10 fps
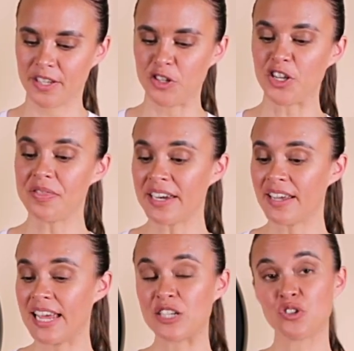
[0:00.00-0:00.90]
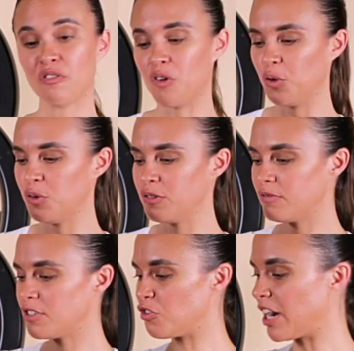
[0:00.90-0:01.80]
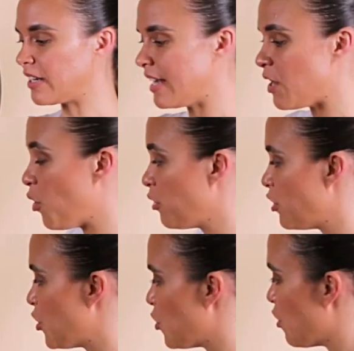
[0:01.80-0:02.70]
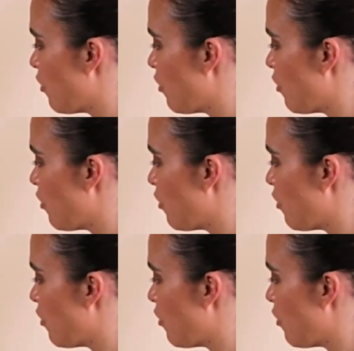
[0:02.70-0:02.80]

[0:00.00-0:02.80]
You can then connect your phone directly onto the